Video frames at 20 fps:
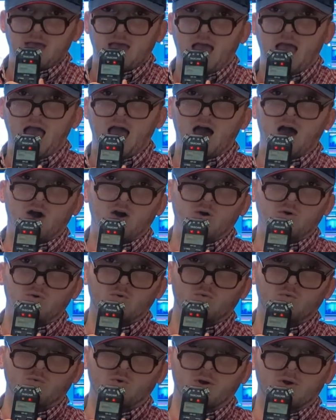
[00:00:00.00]

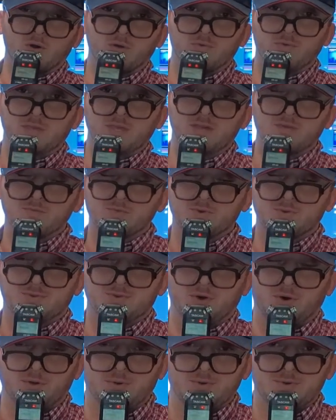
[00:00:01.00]
how were the
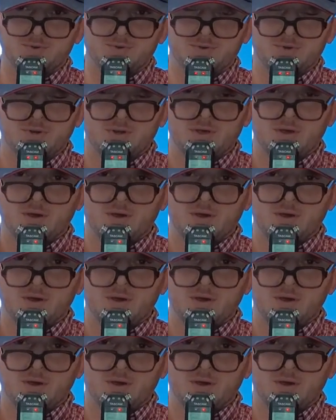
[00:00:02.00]
results